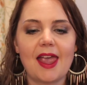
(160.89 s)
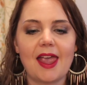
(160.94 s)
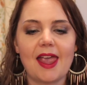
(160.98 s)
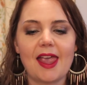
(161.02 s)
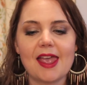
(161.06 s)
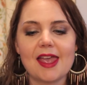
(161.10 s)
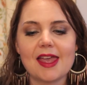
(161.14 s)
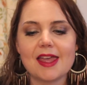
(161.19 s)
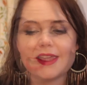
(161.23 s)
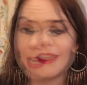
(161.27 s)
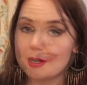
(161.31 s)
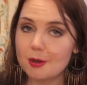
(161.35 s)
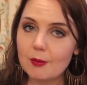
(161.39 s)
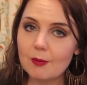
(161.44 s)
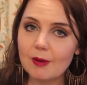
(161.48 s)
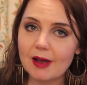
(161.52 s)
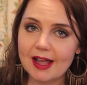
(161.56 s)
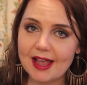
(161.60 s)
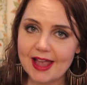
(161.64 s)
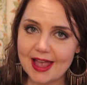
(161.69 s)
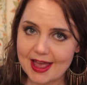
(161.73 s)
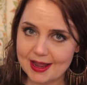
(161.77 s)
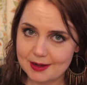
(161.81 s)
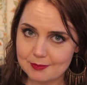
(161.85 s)
And I know
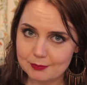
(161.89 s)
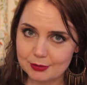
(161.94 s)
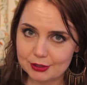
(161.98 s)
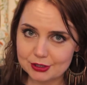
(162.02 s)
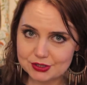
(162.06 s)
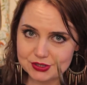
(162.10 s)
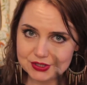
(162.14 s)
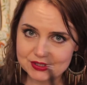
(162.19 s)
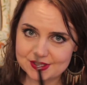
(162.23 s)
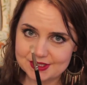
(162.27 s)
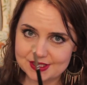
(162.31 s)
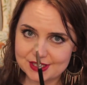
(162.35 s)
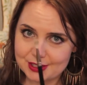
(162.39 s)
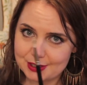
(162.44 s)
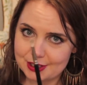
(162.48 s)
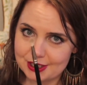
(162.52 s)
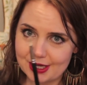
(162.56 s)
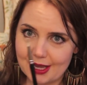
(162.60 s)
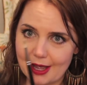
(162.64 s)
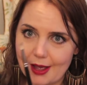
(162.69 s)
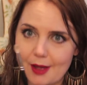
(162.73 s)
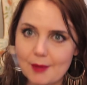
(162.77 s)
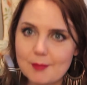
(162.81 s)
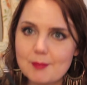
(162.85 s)
why I hadn't purchased it
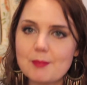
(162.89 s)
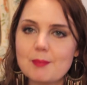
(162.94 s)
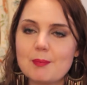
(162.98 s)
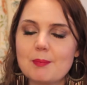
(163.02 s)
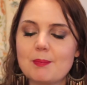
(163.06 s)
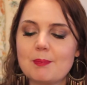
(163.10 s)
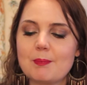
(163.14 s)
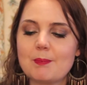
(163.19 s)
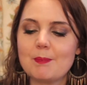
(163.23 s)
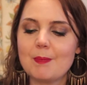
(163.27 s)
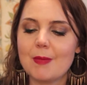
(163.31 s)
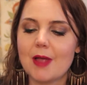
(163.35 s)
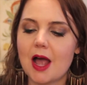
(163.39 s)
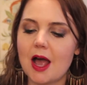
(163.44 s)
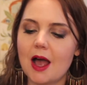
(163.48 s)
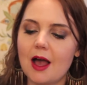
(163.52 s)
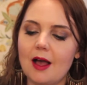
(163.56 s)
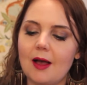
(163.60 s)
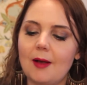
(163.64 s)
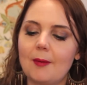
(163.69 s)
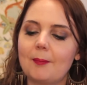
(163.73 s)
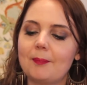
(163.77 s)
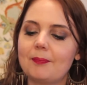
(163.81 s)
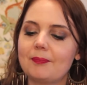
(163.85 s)
yet,
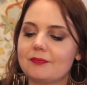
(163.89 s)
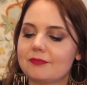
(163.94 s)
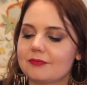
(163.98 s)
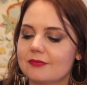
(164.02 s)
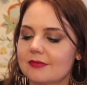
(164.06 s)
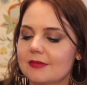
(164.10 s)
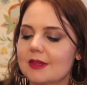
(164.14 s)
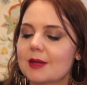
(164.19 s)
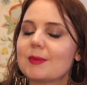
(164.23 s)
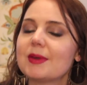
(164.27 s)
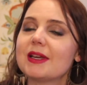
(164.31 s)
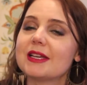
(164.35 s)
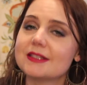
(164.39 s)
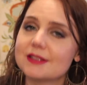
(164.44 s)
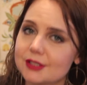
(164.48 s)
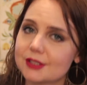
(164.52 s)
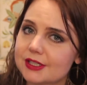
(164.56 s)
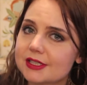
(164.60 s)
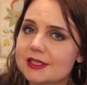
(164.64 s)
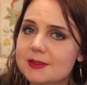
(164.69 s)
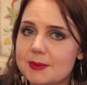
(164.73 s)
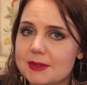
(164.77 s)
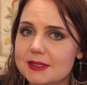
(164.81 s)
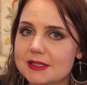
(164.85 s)
because they're
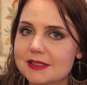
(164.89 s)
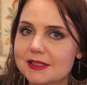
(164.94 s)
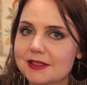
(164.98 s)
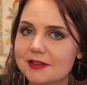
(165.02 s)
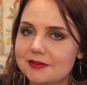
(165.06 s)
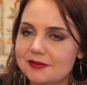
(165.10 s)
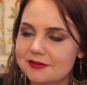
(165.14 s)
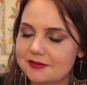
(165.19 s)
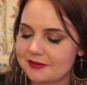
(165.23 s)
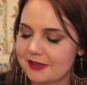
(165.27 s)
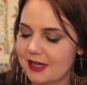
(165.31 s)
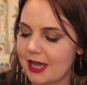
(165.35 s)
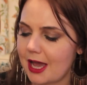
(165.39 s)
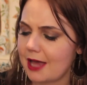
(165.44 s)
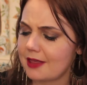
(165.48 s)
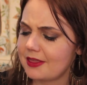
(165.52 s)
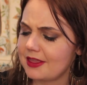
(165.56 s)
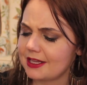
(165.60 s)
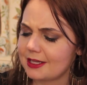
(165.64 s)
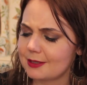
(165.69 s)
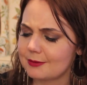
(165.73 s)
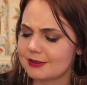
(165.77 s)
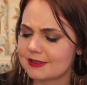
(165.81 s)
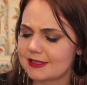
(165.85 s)
expensive. I
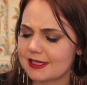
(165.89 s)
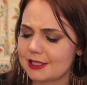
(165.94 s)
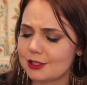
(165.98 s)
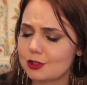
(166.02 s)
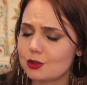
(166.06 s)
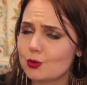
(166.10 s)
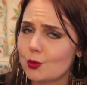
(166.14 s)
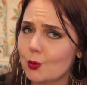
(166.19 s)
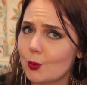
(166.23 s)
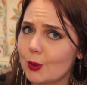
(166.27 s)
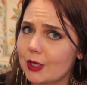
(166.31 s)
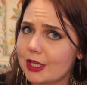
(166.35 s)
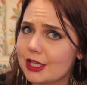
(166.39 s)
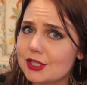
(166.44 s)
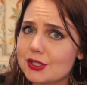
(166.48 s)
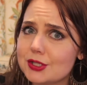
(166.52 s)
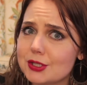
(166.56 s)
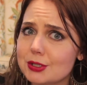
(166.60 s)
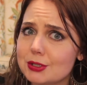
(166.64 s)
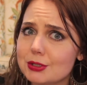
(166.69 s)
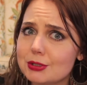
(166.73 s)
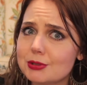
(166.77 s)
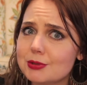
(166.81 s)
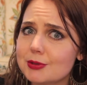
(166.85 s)
think it was like
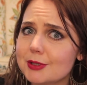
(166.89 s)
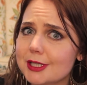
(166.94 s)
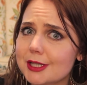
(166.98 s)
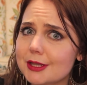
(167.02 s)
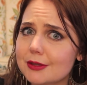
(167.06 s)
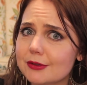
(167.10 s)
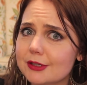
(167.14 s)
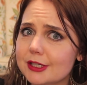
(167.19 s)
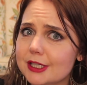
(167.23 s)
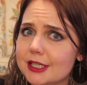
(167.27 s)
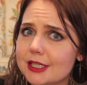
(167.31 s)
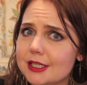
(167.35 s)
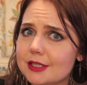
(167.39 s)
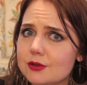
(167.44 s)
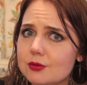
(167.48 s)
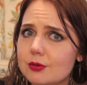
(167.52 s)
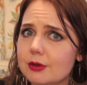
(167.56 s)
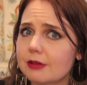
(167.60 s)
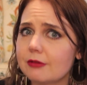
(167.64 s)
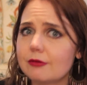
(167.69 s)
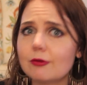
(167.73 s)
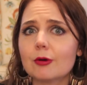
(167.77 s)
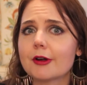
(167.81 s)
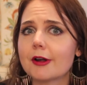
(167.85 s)
$22, $23,
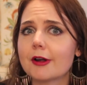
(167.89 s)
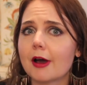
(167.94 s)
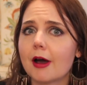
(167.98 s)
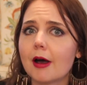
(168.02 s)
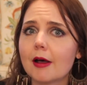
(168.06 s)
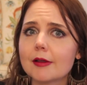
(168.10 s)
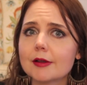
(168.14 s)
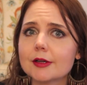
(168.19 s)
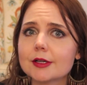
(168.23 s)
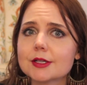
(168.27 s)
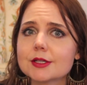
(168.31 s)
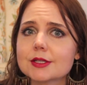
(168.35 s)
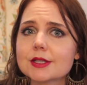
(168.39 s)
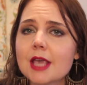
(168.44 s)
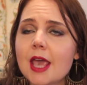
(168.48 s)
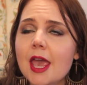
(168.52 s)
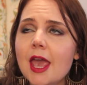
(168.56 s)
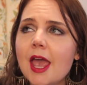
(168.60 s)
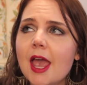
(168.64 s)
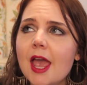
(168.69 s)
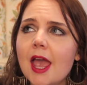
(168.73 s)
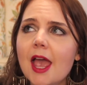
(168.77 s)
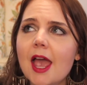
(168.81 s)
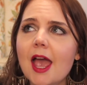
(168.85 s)
$24,
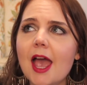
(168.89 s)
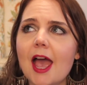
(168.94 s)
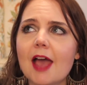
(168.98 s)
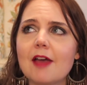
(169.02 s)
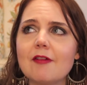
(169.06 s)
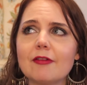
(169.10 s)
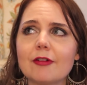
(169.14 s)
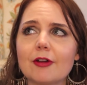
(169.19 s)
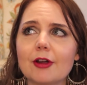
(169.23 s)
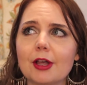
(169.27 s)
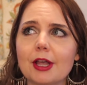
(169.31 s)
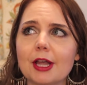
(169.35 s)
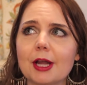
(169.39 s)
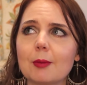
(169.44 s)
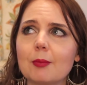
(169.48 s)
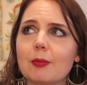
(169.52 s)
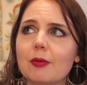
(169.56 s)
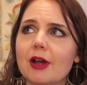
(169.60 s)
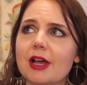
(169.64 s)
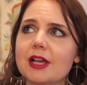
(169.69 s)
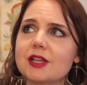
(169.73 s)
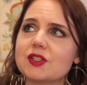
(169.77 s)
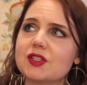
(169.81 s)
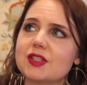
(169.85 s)
and for like a
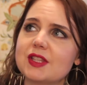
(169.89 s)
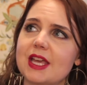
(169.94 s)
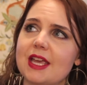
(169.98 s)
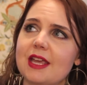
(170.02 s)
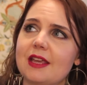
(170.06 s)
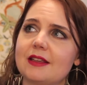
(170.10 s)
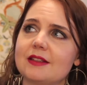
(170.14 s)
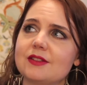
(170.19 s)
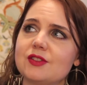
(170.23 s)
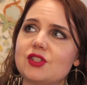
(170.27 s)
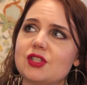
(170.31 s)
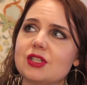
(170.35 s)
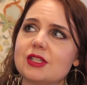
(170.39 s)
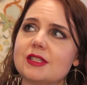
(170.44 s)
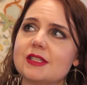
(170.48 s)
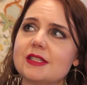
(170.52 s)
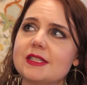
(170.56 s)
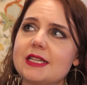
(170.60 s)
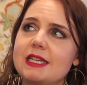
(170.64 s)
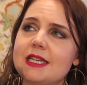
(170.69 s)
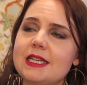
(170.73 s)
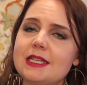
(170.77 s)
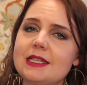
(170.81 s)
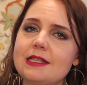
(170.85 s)
brush that is
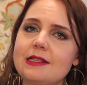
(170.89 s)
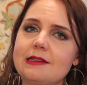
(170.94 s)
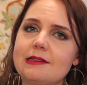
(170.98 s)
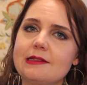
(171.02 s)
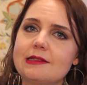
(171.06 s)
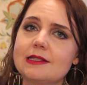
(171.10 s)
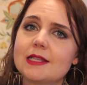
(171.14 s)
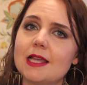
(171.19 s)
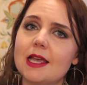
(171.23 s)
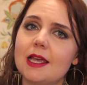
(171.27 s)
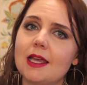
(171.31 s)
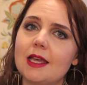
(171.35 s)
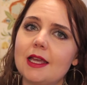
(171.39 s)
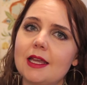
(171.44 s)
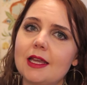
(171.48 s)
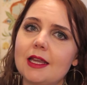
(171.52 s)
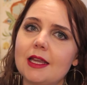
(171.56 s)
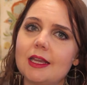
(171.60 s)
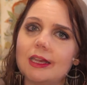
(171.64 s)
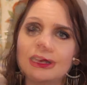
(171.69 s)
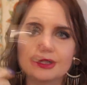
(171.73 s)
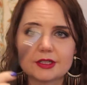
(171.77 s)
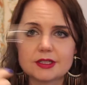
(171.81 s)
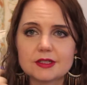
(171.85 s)
just
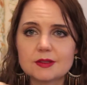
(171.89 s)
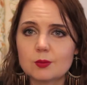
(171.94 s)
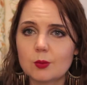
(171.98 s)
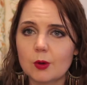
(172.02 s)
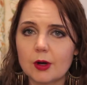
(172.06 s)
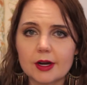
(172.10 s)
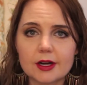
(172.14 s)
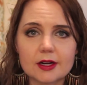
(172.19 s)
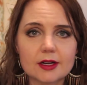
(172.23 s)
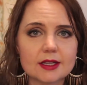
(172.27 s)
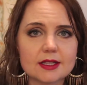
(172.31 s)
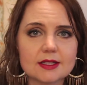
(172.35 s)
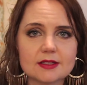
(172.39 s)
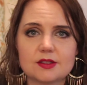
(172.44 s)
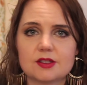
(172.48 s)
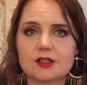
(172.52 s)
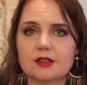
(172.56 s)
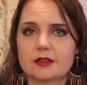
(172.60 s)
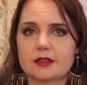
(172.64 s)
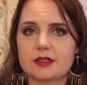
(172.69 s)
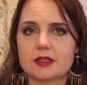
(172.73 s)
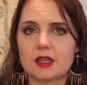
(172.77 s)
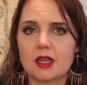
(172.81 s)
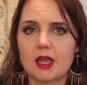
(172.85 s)
insane. Crease work is
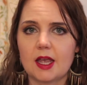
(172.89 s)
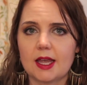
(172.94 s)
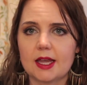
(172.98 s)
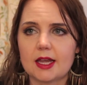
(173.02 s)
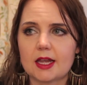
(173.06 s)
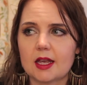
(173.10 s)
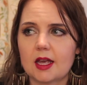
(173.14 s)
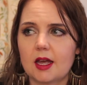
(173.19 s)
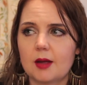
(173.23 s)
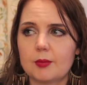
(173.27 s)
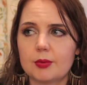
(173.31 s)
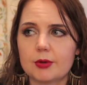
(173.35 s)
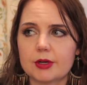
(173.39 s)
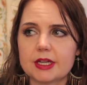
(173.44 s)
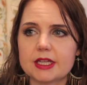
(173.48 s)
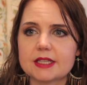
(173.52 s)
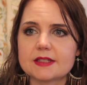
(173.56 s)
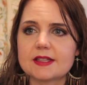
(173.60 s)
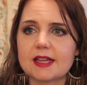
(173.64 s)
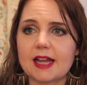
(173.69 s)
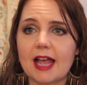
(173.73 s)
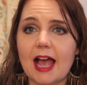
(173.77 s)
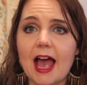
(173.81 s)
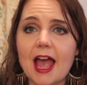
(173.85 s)
just like a
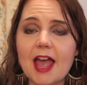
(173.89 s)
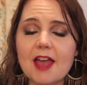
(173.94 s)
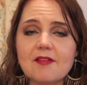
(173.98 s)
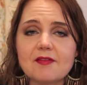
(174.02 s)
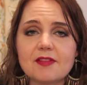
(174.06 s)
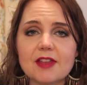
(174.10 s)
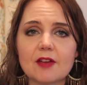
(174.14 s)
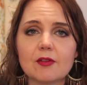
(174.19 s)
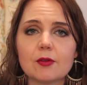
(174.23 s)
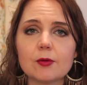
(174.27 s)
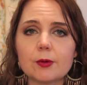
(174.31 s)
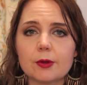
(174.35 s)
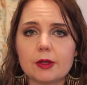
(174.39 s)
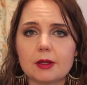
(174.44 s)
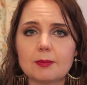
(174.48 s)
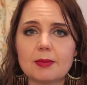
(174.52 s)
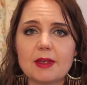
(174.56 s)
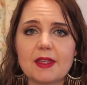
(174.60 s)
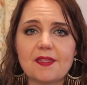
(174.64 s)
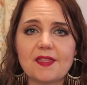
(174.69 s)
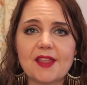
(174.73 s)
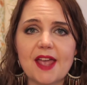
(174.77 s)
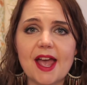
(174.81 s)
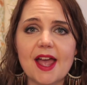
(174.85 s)
breeze. Like I have never really
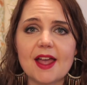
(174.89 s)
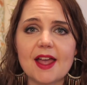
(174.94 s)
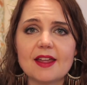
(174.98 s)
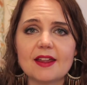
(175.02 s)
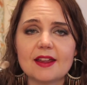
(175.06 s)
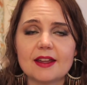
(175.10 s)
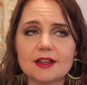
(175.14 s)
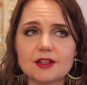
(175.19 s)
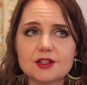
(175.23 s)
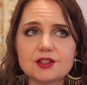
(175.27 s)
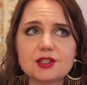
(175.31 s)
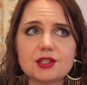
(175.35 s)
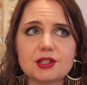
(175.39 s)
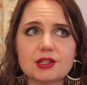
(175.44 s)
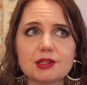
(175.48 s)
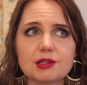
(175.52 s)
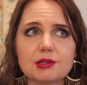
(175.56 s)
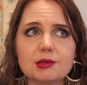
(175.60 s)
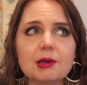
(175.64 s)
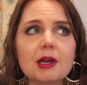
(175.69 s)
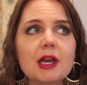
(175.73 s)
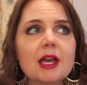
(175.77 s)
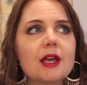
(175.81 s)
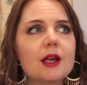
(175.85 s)
been that
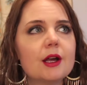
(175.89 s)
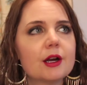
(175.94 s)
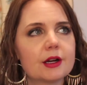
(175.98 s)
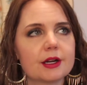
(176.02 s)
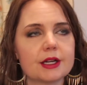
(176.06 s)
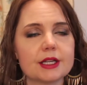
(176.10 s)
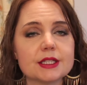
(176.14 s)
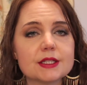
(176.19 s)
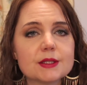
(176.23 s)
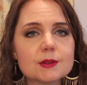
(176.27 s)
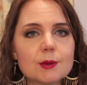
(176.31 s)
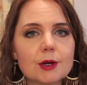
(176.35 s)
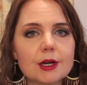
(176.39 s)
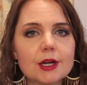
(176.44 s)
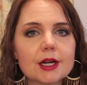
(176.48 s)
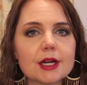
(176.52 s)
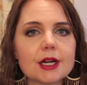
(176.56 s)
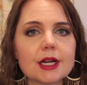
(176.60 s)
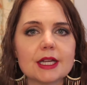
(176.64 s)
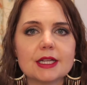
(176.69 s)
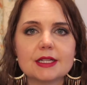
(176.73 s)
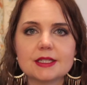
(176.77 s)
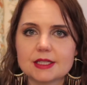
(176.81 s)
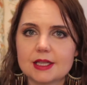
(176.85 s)
into crease
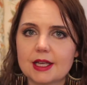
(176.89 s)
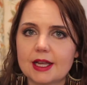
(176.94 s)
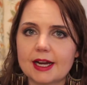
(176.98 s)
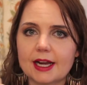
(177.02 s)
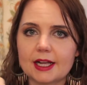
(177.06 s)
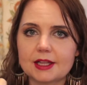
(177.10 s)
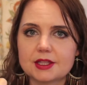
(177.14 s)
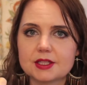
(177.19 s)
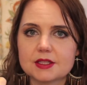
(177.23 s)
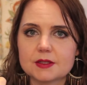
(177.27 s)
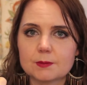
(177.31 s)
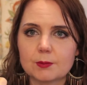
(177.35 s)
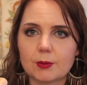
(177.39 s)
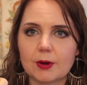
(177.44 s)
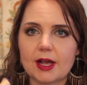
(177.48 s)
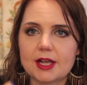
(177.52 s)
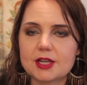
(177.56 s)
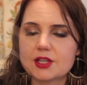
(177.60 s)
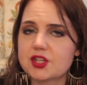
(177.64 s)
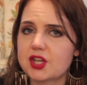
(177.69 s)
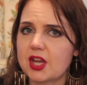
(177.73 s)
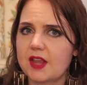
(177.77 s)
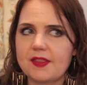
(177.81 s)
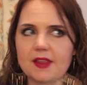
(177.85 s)
work until I got this
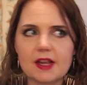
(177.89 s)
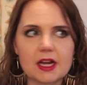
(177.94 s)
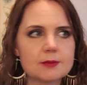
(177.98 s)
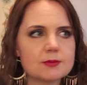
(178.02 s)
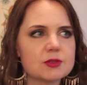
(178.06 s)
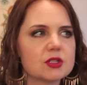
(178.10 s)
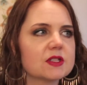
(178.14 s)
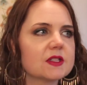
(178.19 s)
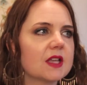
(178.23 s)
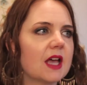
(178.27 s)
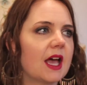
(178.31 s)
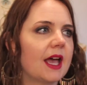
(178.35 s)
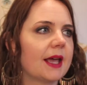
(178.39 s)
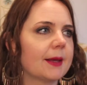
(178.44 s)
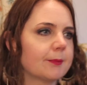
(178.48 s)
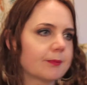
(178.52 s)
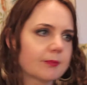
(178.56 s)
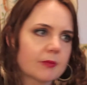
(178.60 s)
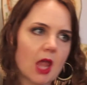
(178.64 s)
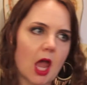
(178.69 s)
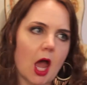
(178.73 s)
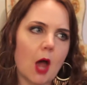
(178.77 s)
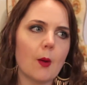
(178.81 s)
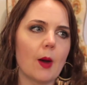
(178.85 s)
brush, and then I'm just
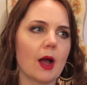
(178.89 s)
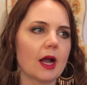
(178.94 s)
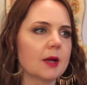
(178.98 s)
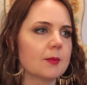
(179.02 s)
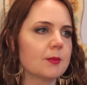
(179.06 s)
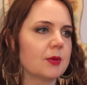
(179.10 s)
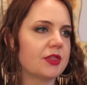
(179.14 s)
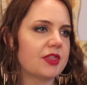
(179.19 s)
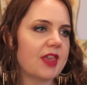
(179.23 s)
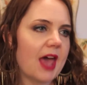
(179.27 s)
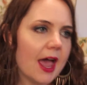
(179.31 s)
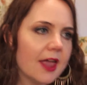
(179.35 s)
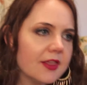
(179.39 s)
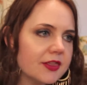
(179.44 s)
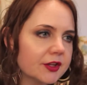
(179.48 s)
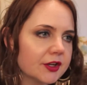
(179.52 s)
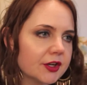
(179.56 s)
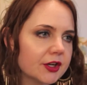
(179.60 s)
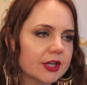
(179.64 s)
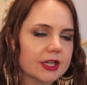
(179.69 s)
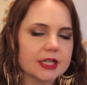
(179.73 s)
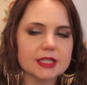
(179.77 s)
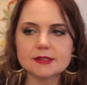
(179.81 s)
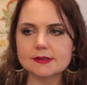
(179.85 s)
like, oh, I can put that in the
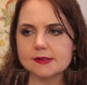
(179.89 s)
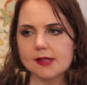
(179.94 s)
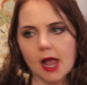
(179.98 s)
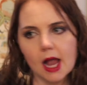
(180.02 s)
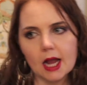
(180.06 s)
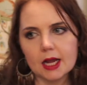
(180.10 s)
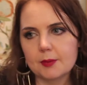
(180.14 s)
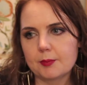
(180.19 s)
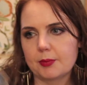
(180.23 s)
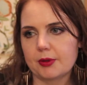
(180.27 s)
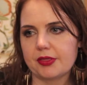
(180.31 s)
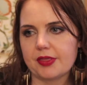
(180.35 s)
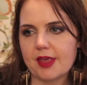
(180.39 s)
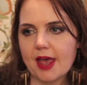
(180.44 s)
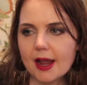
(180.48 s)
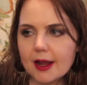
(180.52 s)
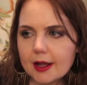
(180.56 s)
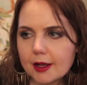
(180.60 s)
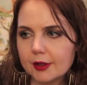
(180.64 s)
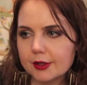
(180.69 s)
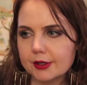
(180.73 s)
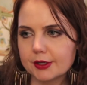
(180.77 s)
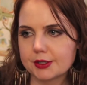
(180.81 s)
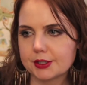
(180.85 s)
crease. I can put that
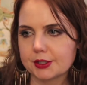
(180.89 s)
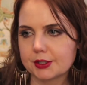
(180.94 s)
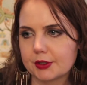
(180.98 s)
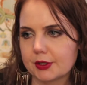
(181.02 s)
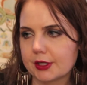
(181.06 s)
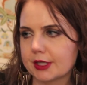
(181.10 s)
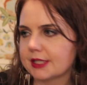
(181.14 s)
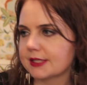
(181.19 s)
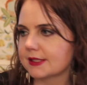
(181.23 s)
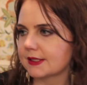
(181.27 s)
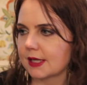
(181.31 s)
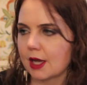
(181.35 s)
color in the crease.